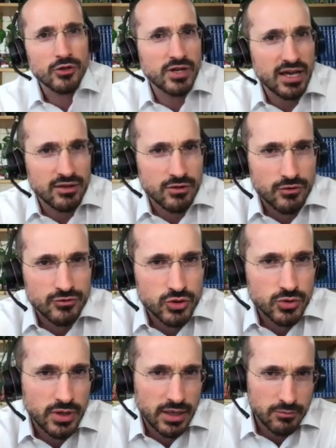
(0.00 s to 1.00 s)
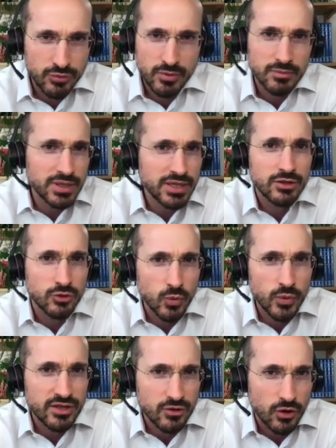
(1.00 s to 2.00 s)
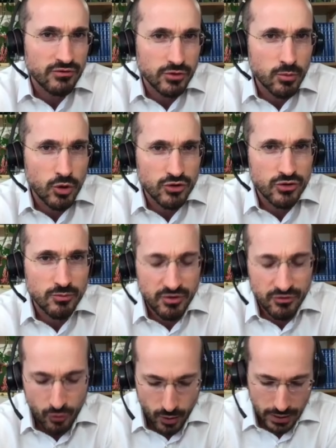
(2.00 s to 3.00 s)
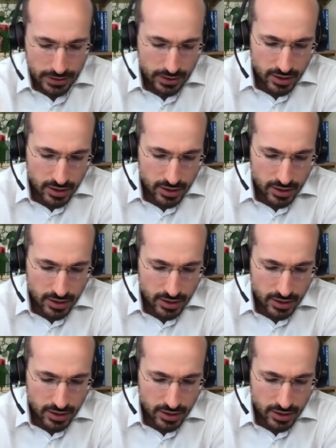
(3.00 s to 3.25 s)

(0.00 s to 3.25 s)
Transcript: the 9th of June and probably in the weeks or even months before.